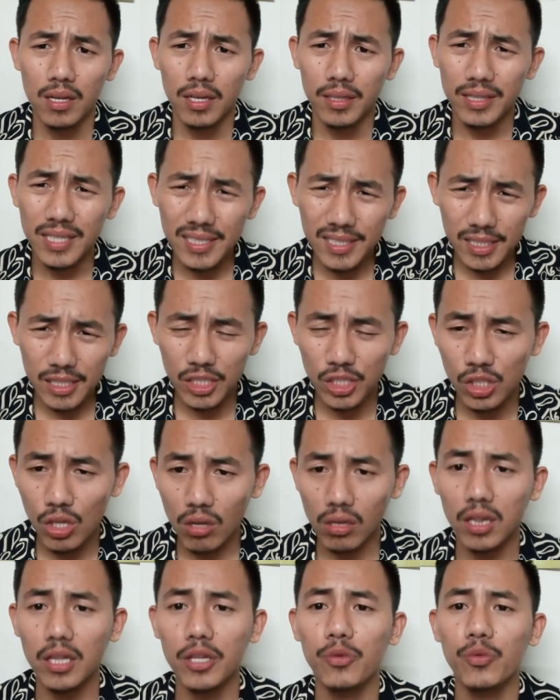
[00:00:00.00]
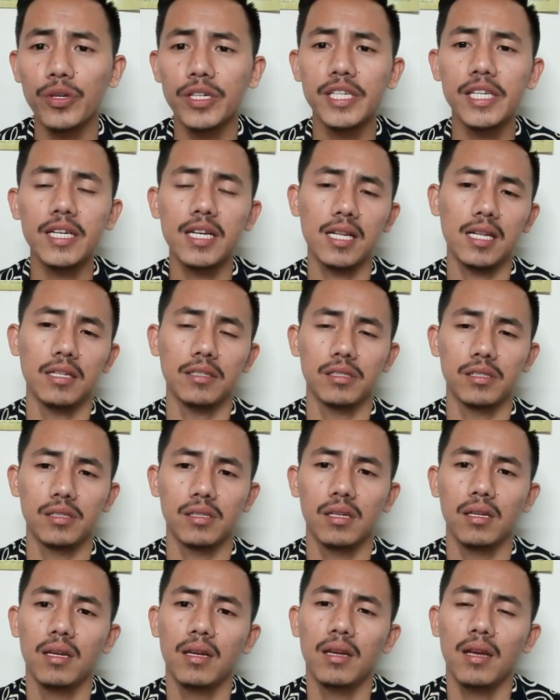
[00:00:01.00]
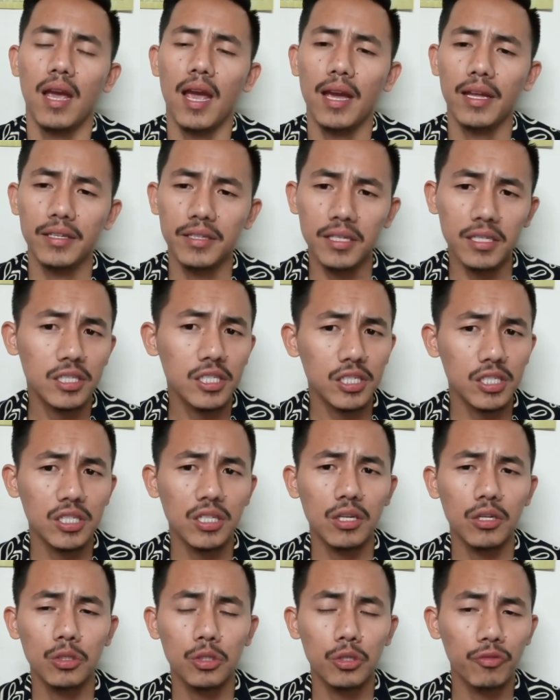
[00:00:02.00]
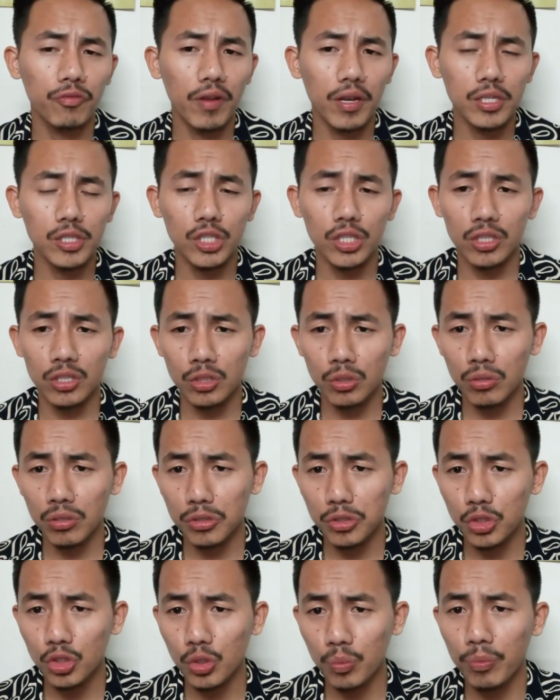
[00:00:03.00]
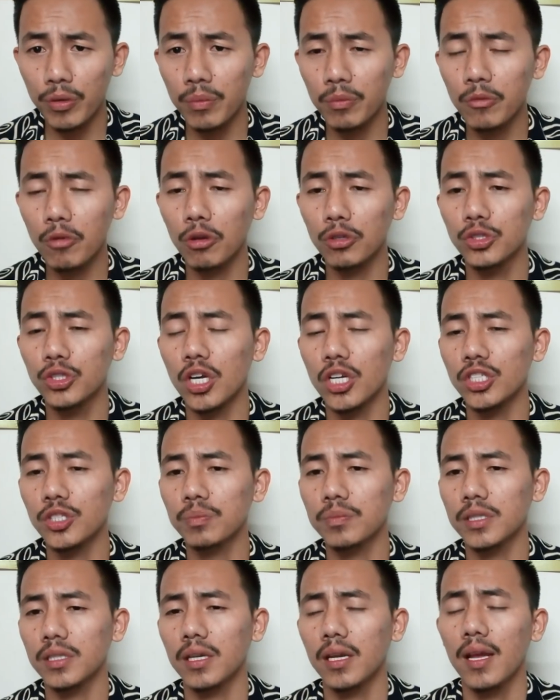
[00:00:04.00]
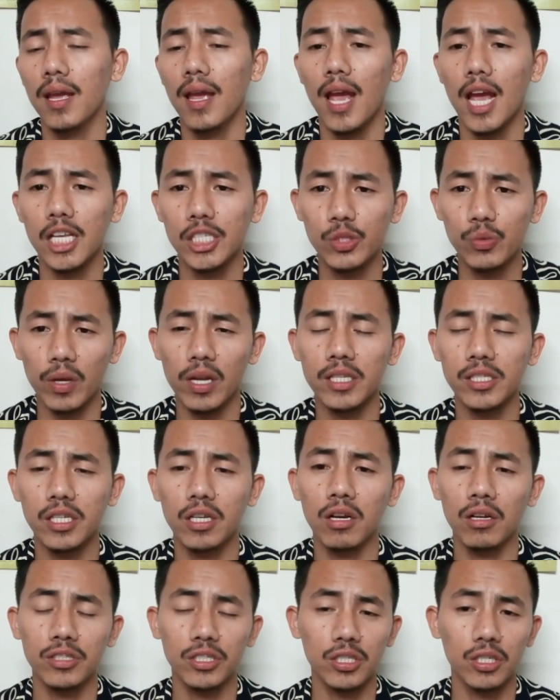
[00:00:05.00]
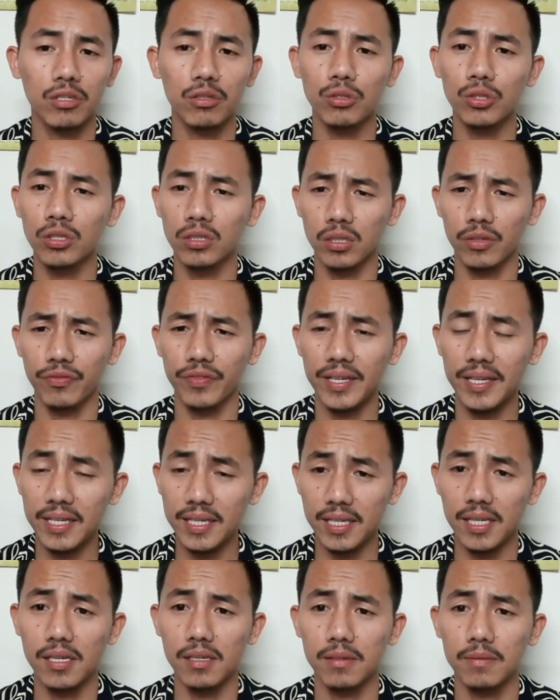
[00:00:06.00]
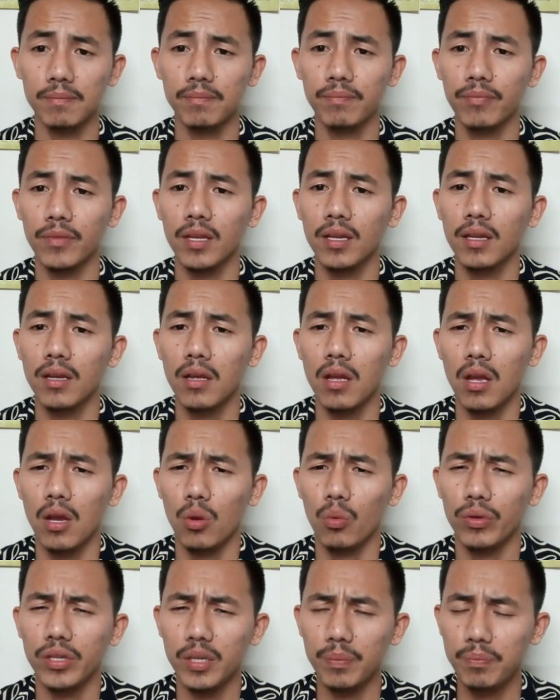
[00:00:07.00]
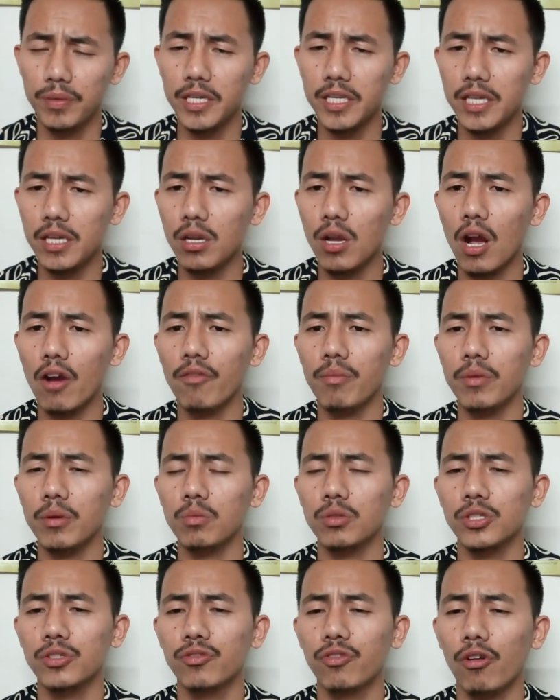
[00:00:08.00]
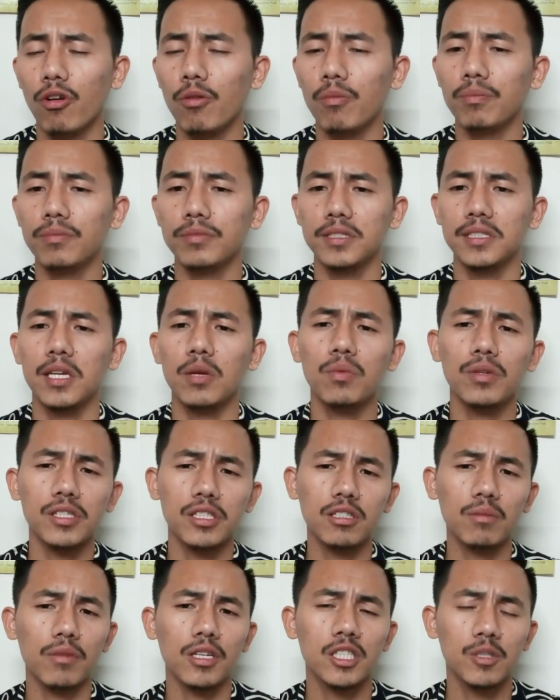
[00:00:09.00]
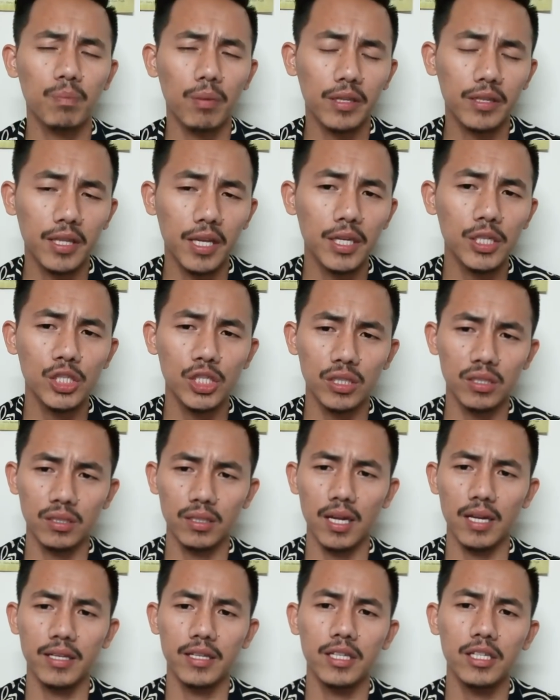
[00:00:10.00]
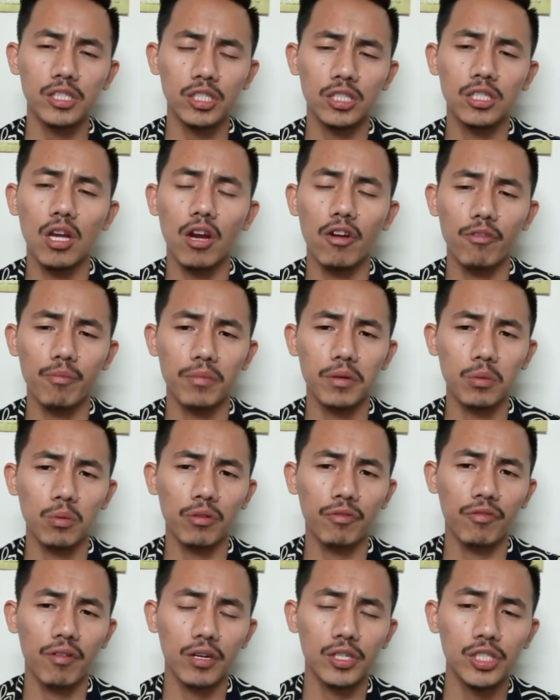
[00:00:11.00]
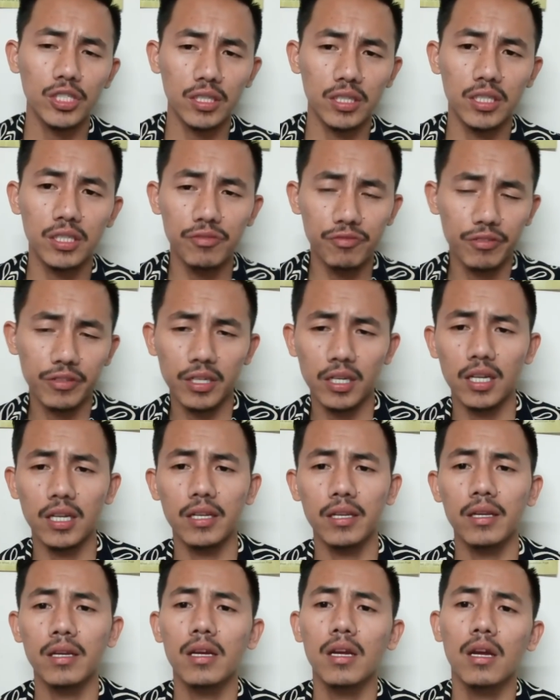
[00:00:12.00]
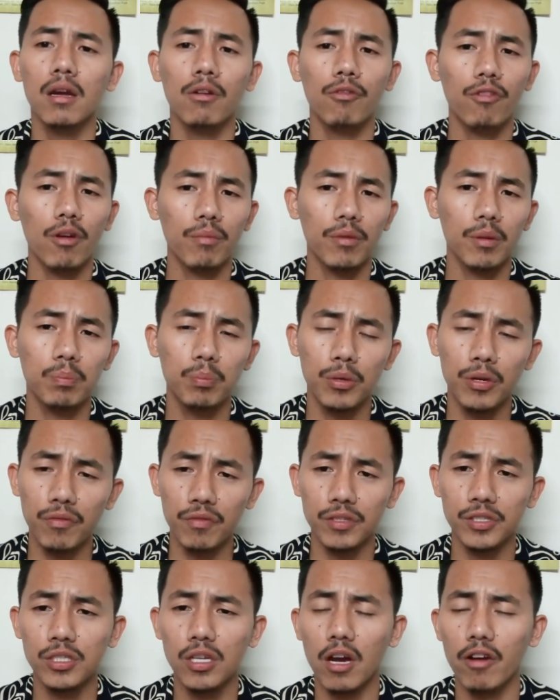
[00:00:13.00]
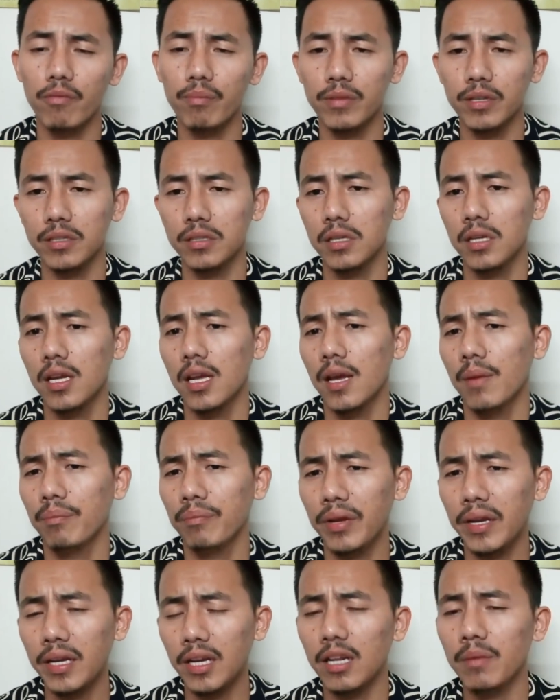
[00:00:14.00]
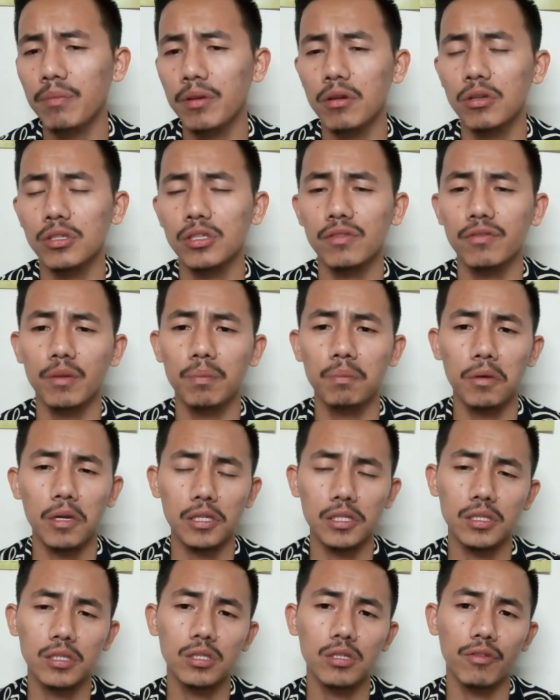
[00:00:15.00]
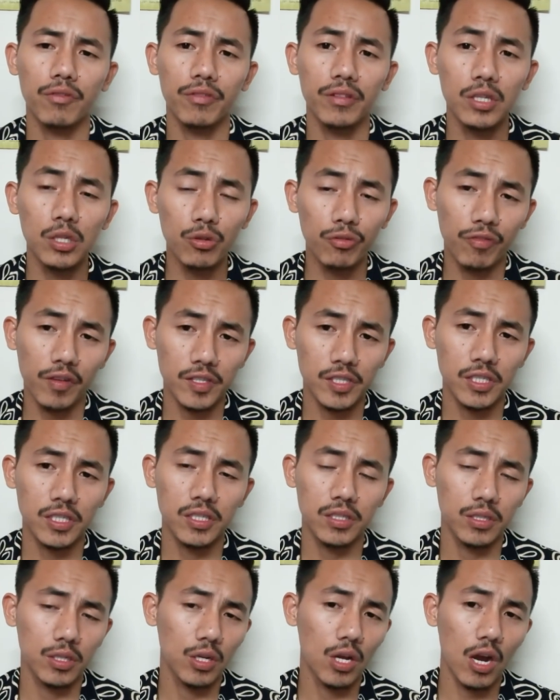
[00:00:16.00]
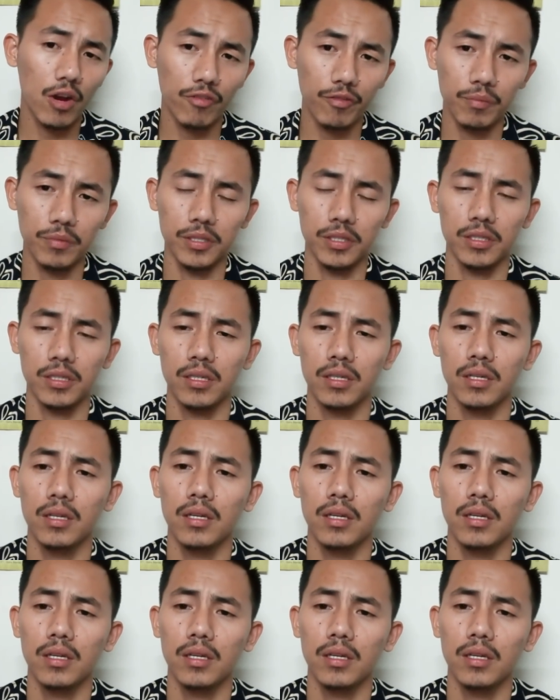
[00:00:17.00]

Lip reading: This is totally ridiculous, and this is in contravention to the Supreme Court judgment as well as the Constitution of India. When the PDA government was formed, there was some expectation that this government will function differently from the previous government, mainly because of the presence of new faces in the government.